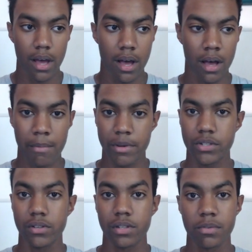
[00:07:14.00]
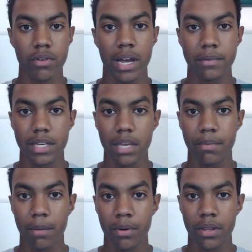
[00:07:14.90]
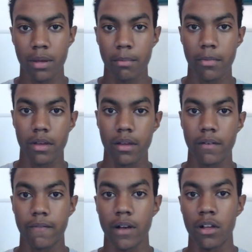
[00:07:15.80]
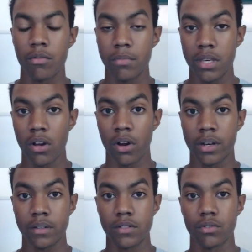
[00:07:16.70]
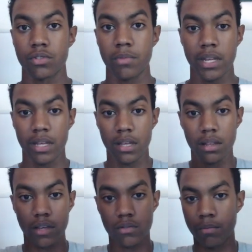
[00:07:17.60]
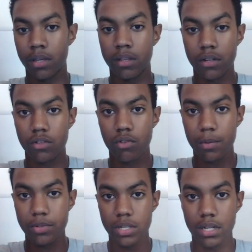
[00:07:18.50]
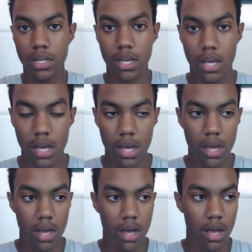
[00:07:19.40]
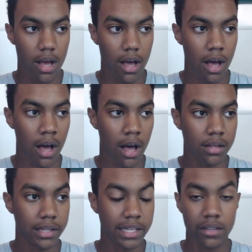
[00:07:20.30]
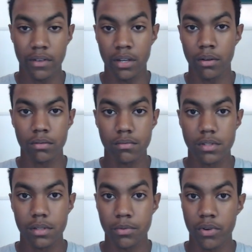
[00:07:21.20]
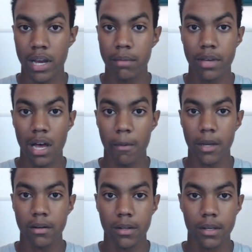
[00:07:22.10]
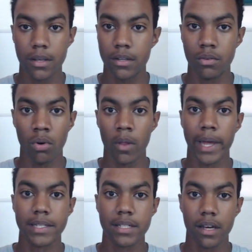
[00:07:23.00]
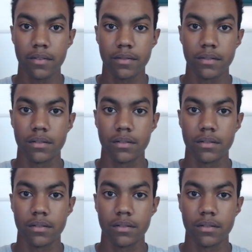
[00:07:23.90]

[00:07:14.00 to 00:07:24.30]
Make sure you subscribe to keep up on them. Follow me on social media. Links will be in the description. Like the video, subscribe, comment, do all that stuff.